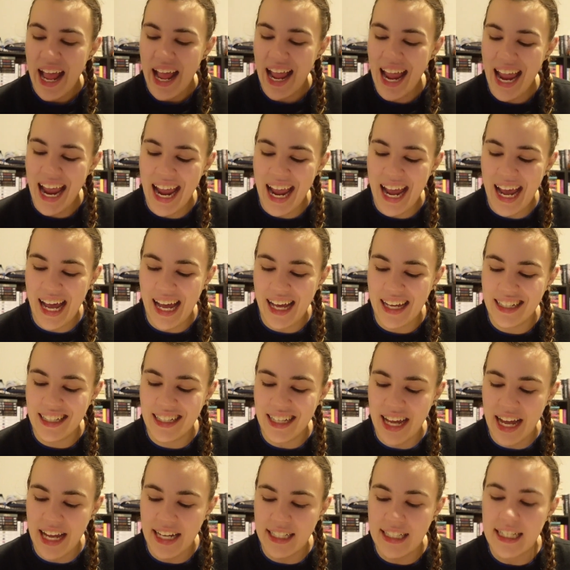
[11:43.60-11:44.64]

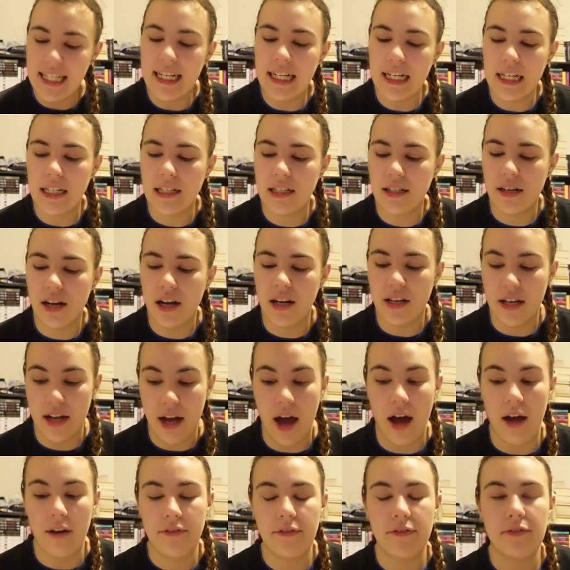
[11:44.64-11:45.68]
and it didn't
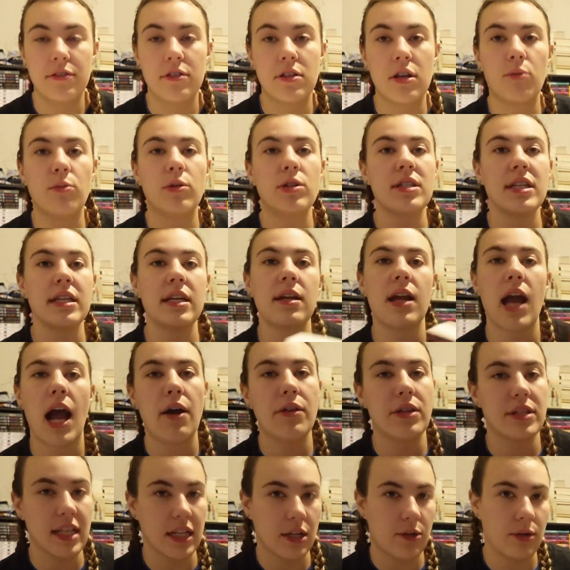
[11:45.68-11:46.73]
enough. So we'll see
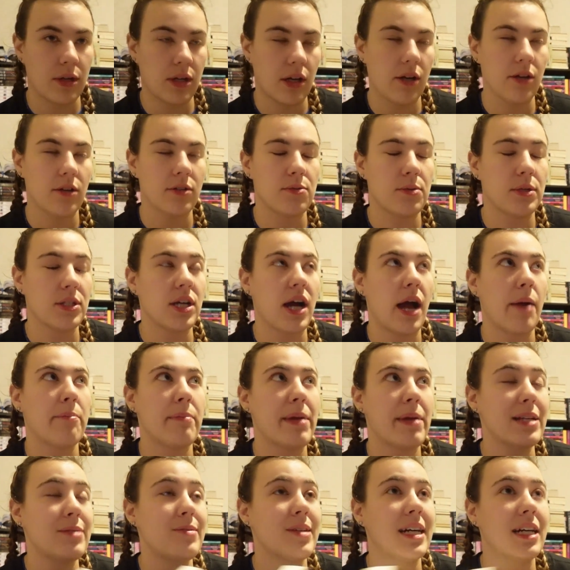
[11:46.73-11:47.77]
how the second one goes, which
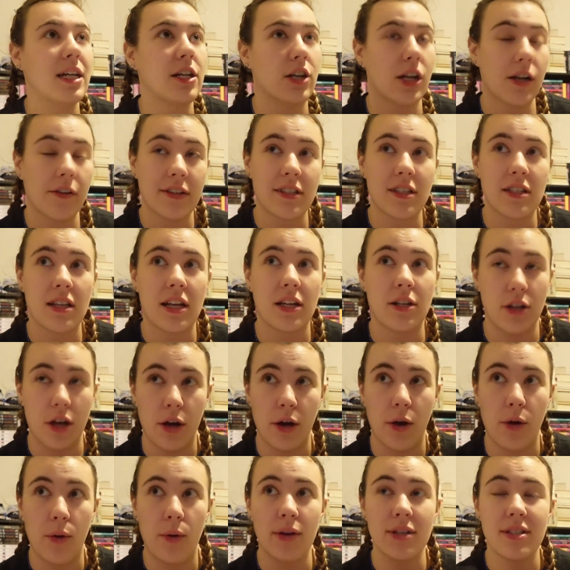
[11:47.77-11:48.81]
makes me kind of nervous, because I
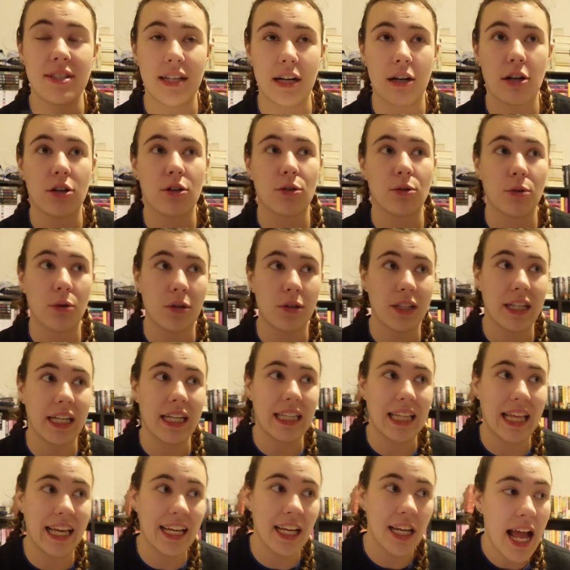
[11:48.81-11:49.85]
know Sarah Caroli.
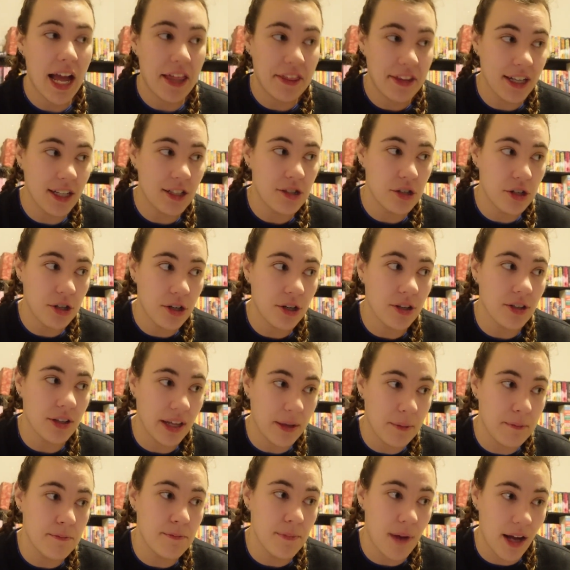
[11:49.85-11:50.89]
Like, I think it took her, like,
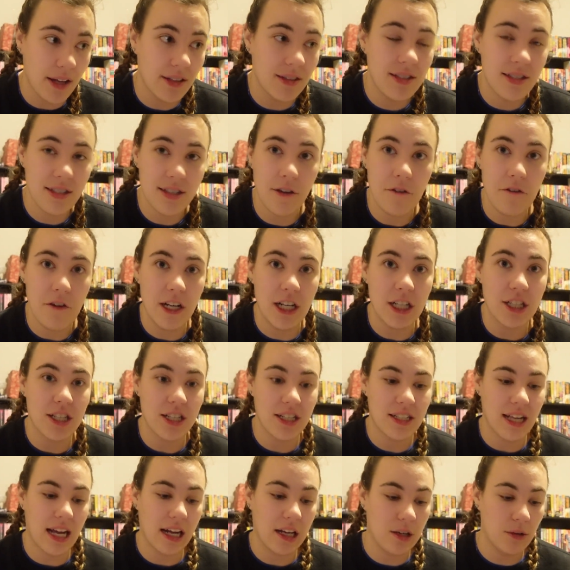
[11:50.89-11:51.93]
months to finish the
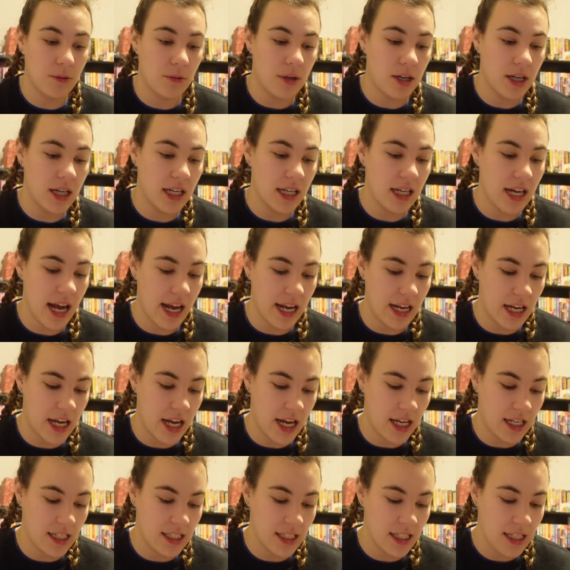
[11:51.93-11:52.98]
second one,
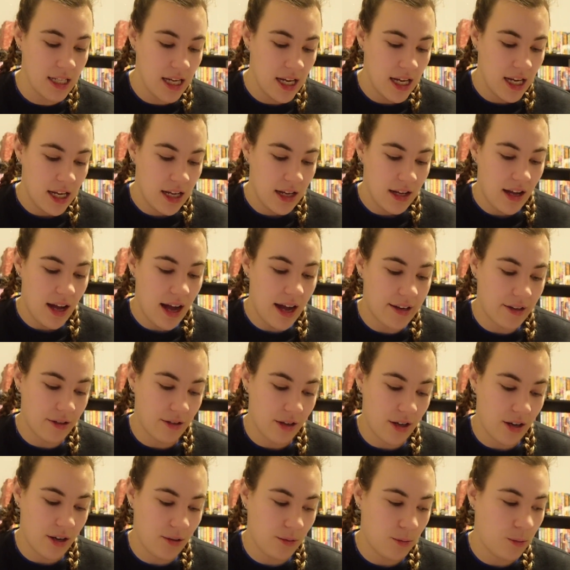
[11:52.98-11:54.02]
and I don't
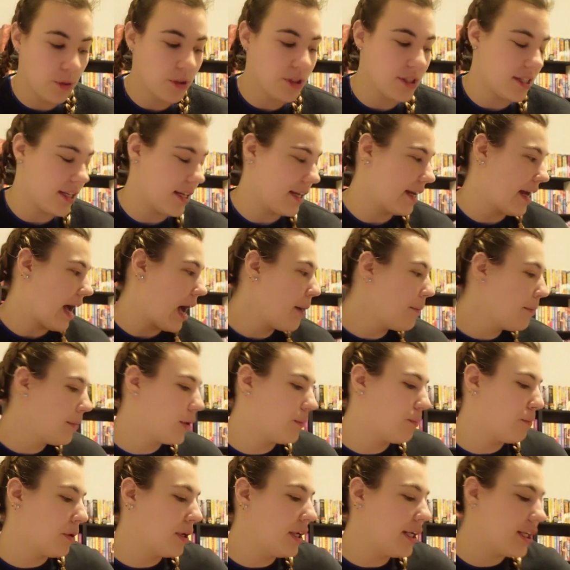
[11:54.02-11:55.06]
know. We'll see. I'm
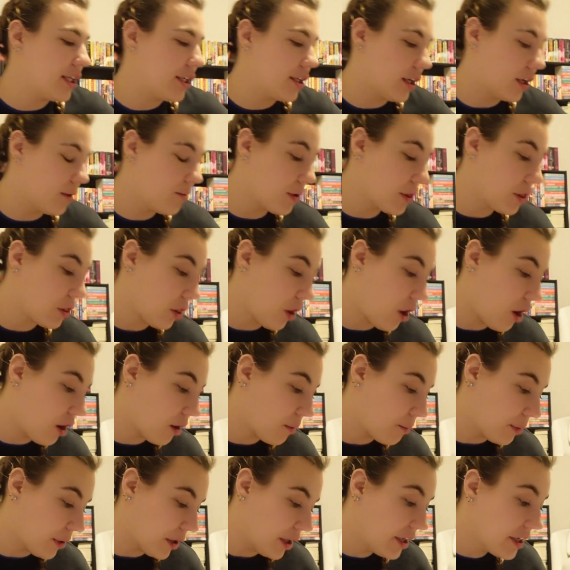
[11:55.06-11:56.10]
pretty good with
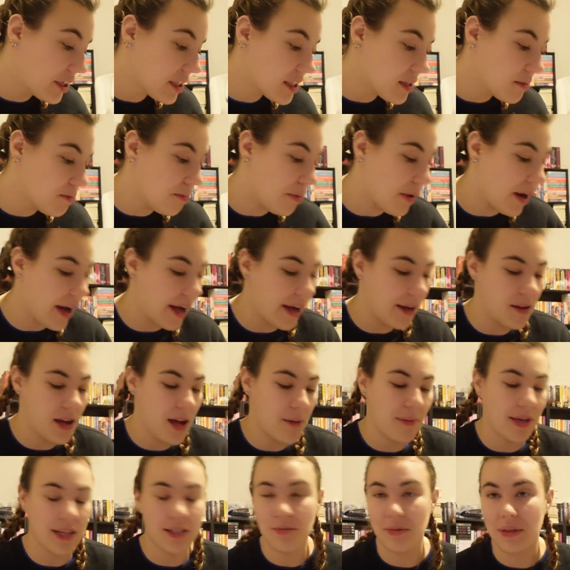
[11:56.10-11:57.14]
long books, but it
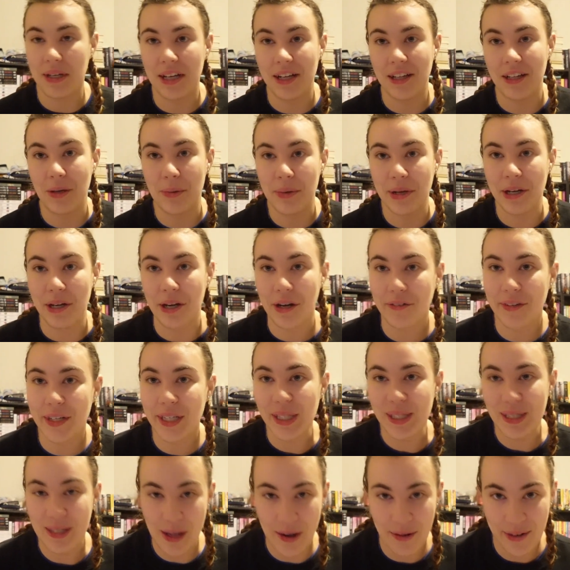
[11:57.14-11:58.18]
makes me a little bit
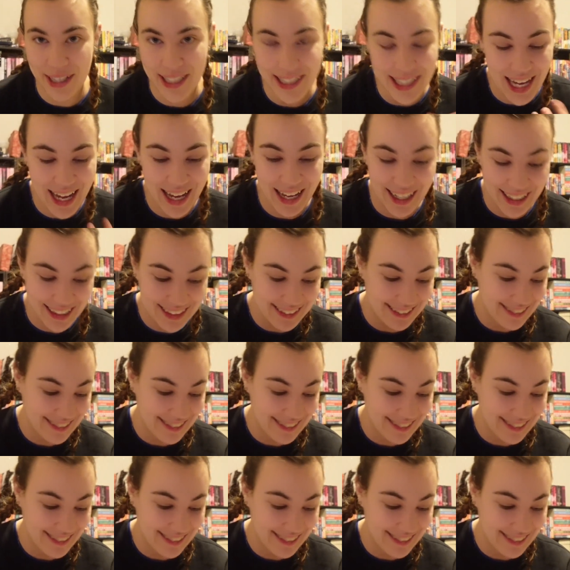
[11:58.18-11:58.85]
nervous knowing that.